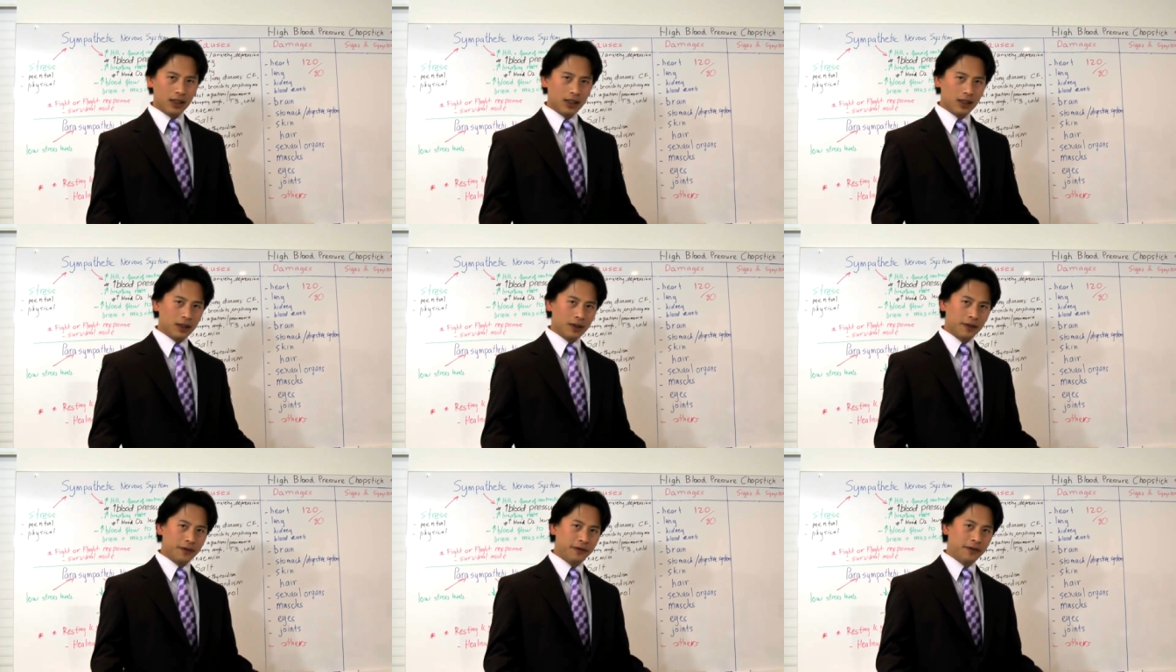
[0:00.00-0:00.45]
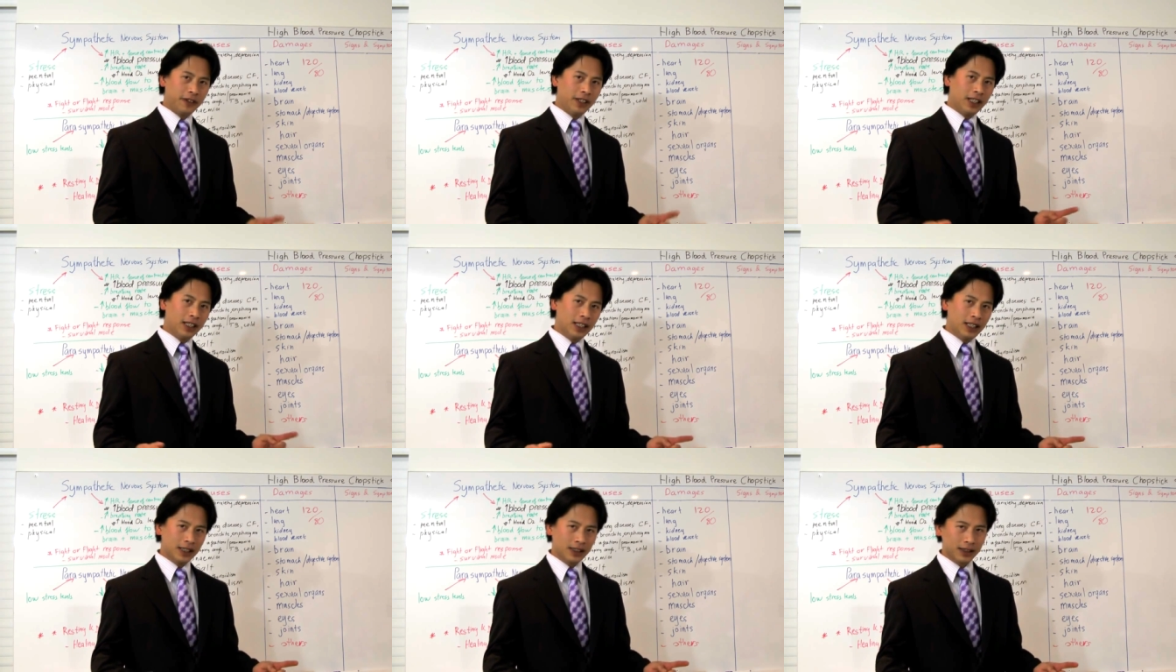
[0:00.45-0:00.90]
the
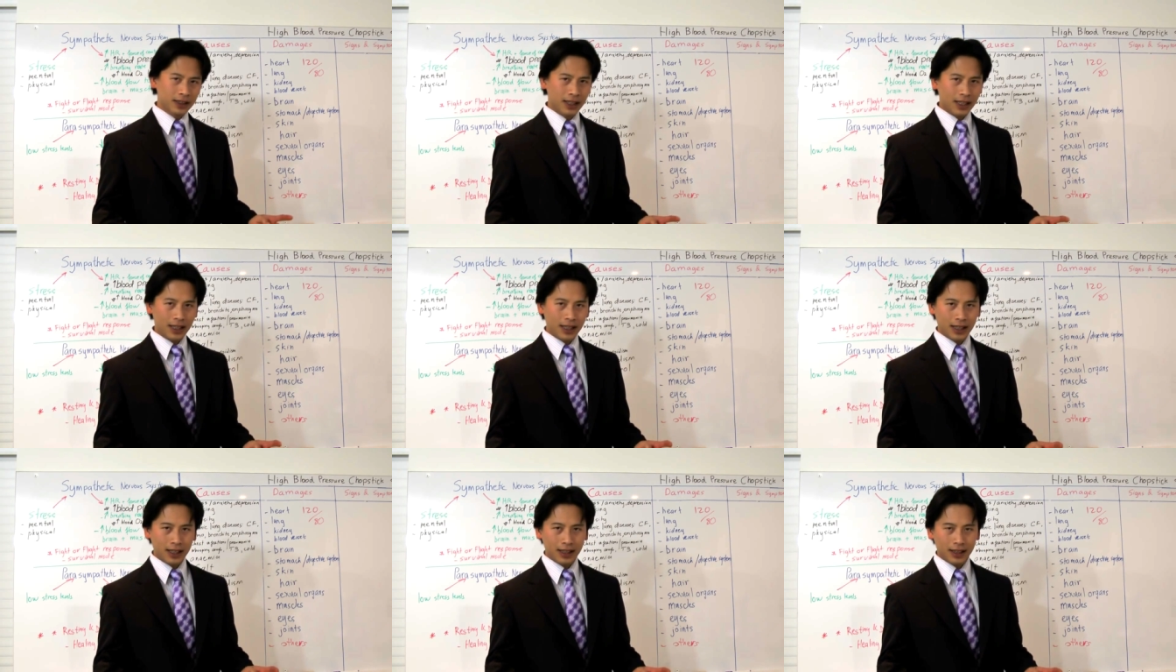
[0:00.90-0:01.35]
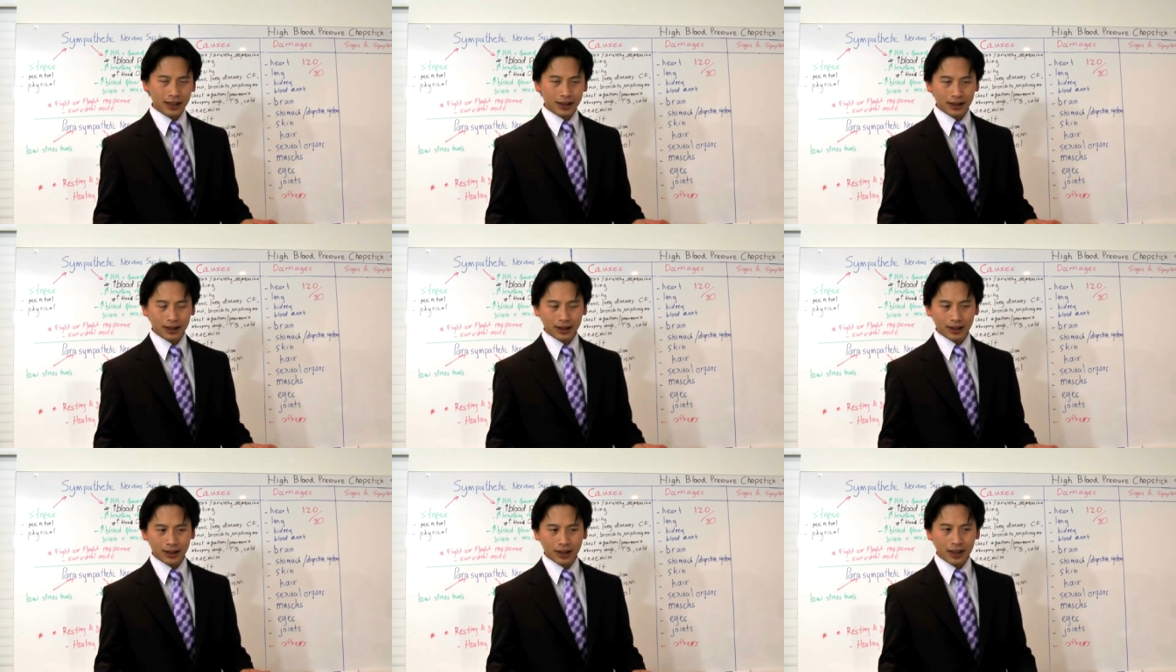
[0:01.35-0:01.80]
feeling
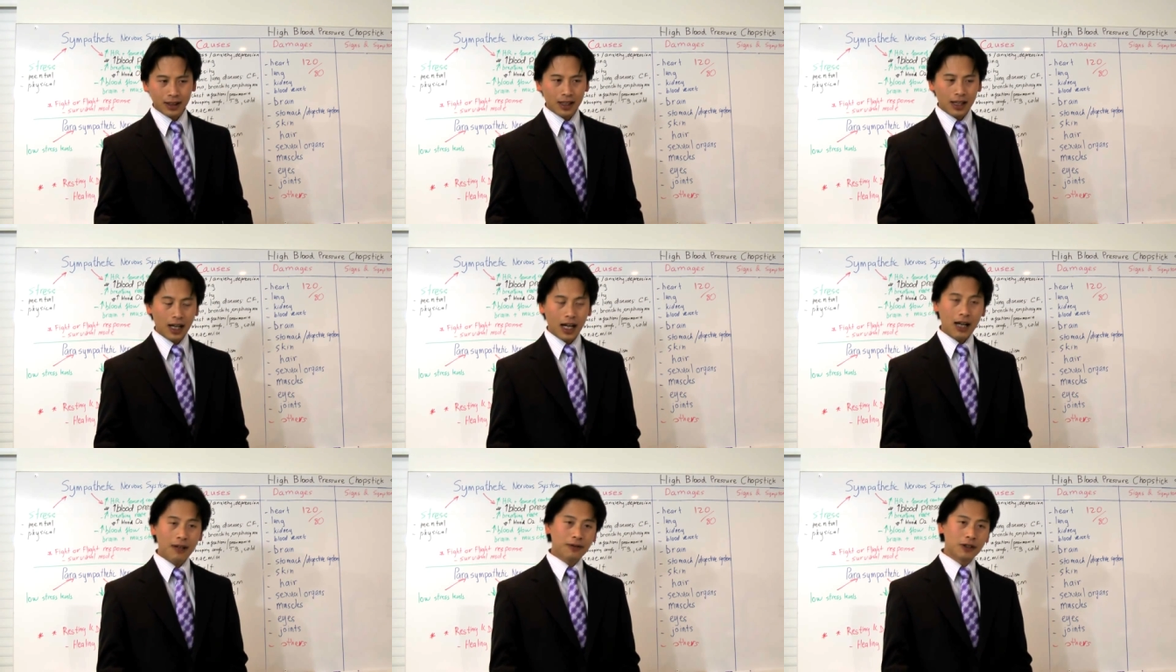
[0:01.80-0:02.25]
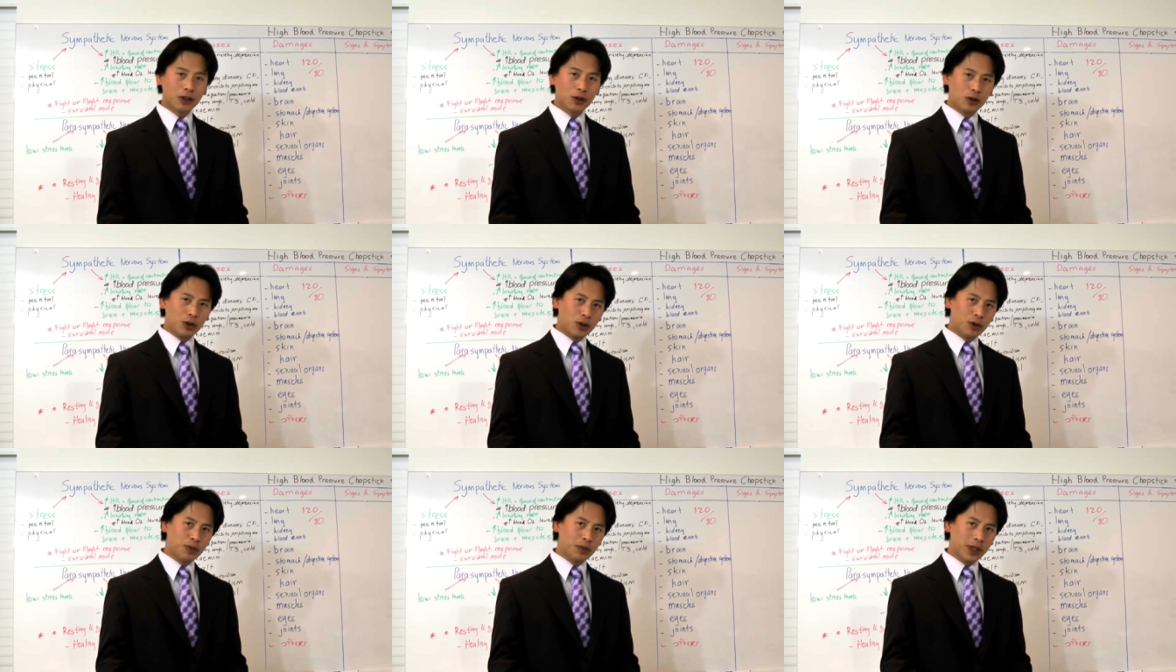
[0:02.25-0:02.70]
that after
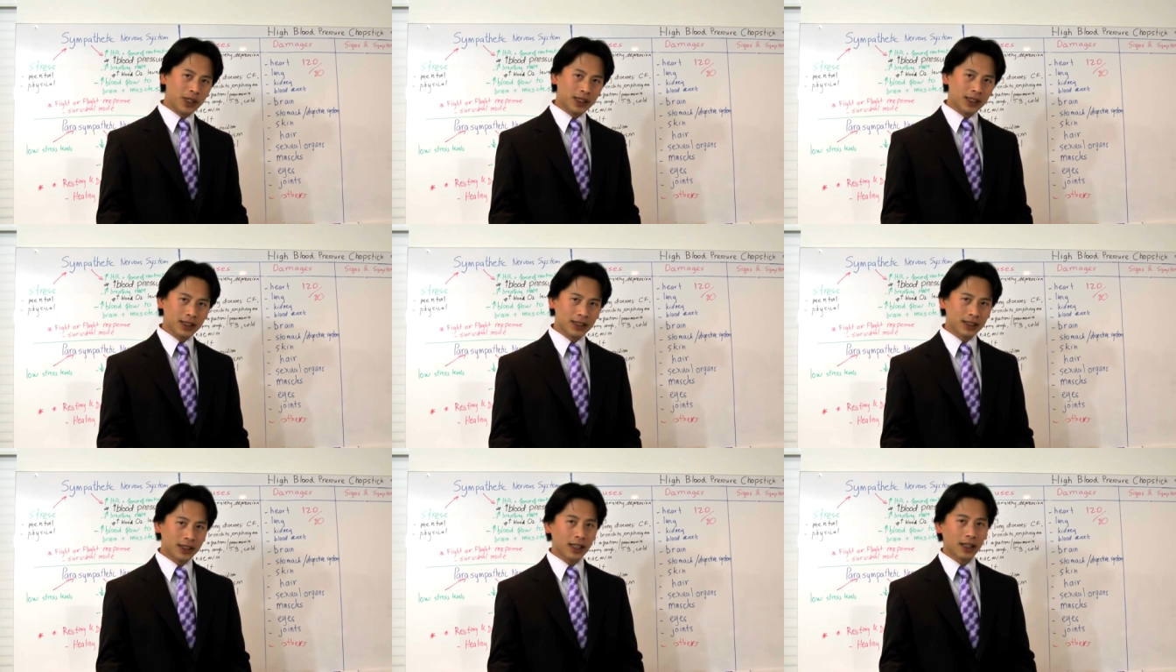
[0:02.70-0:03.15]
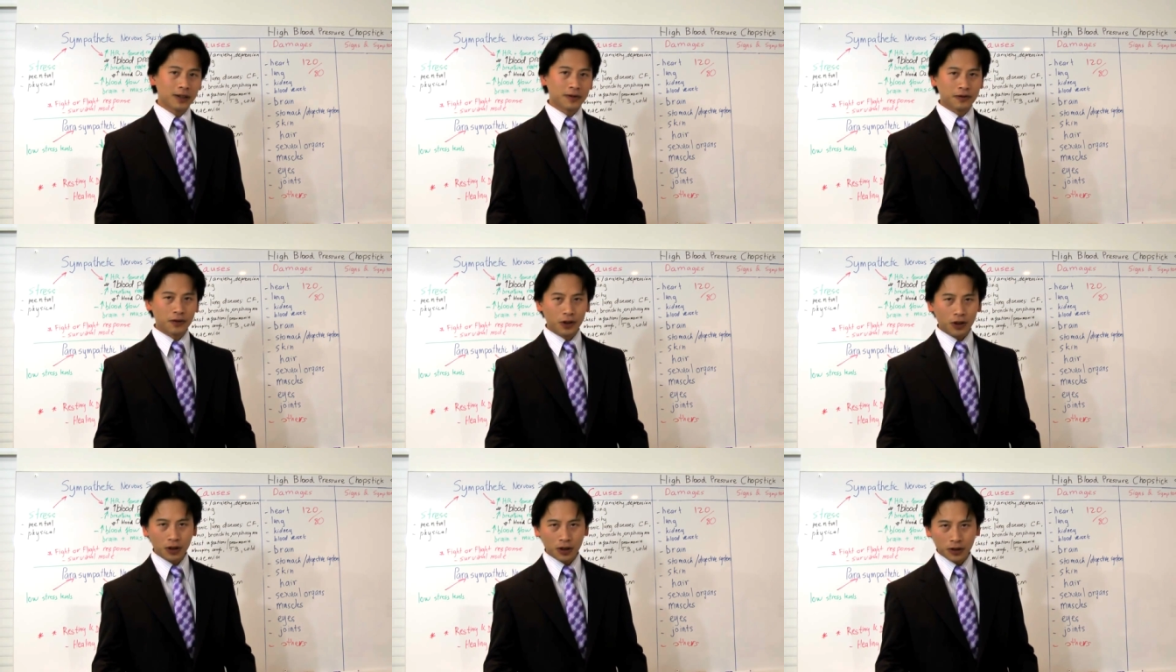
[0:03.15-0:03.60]
you've been
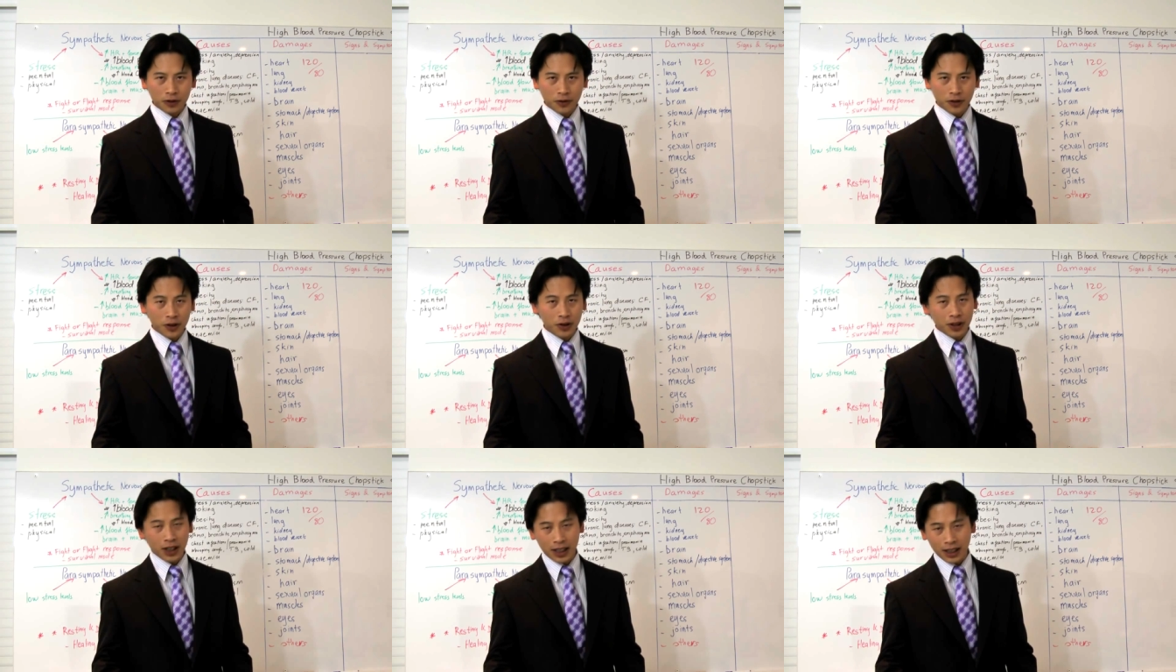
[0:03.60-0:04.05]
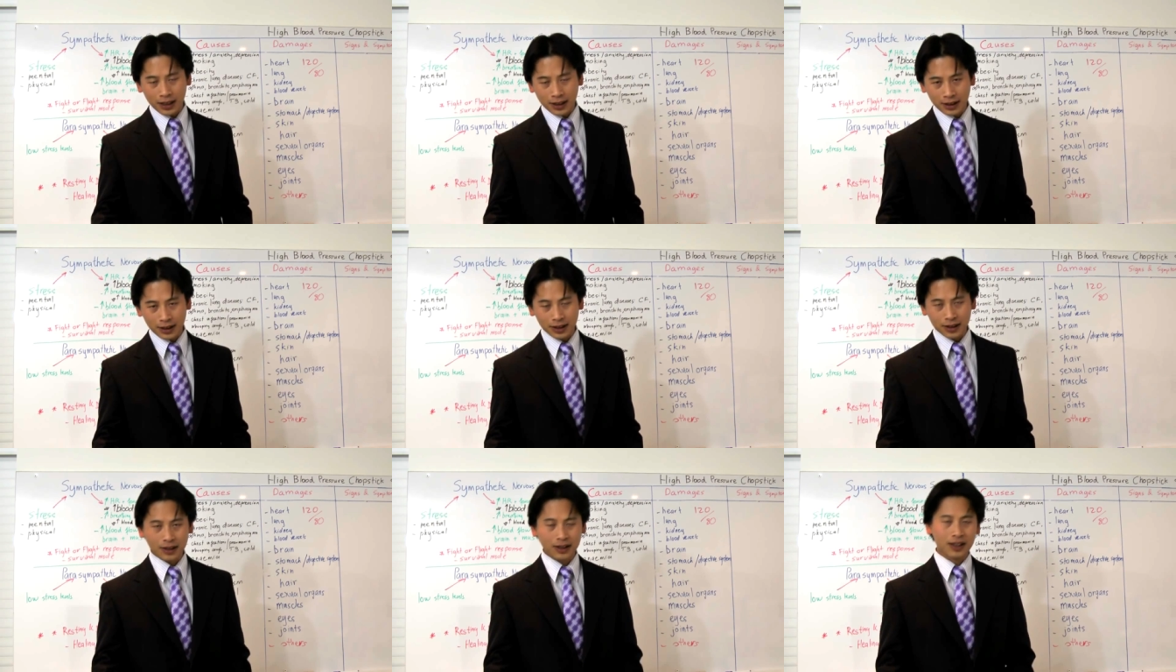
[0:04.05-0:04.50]
sick for a few
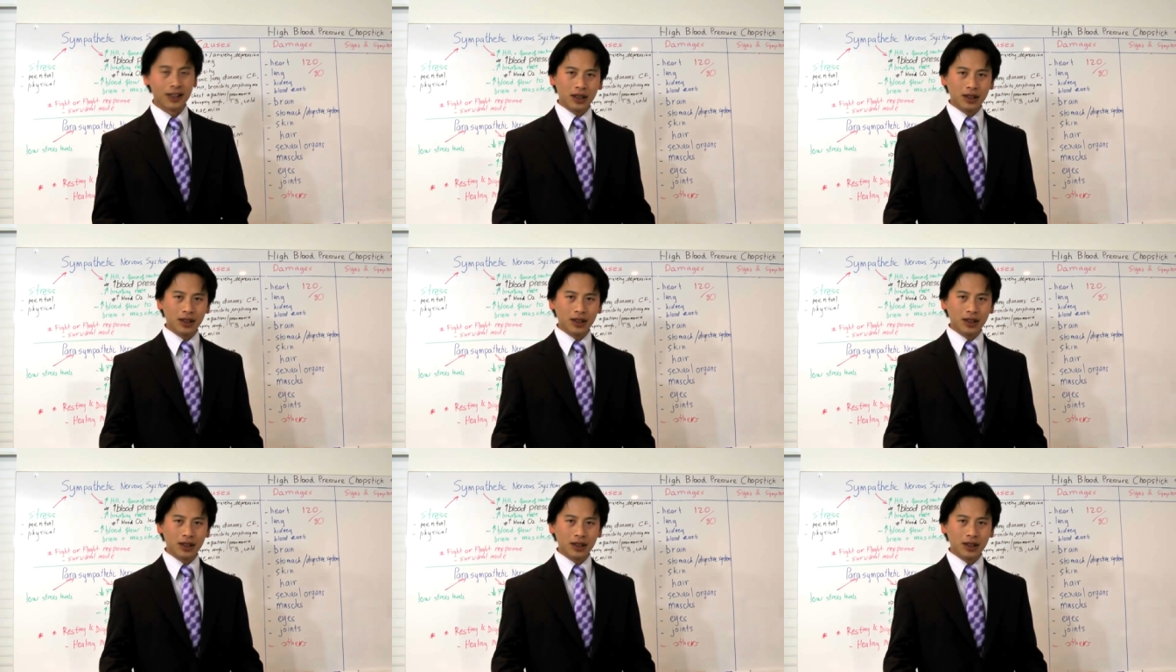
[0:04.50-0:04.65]
days,